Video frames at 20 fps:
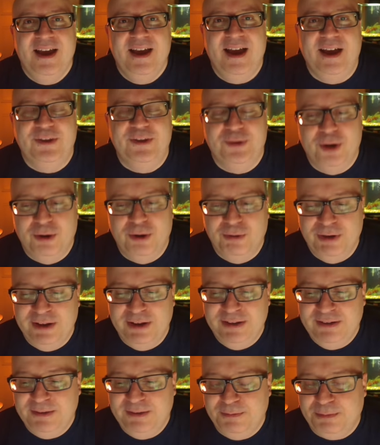As
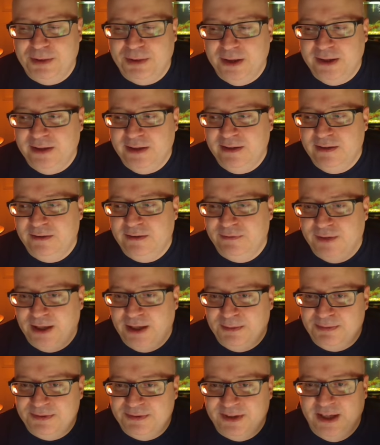always, please
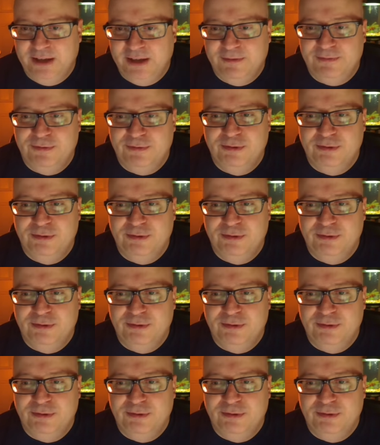vape safe.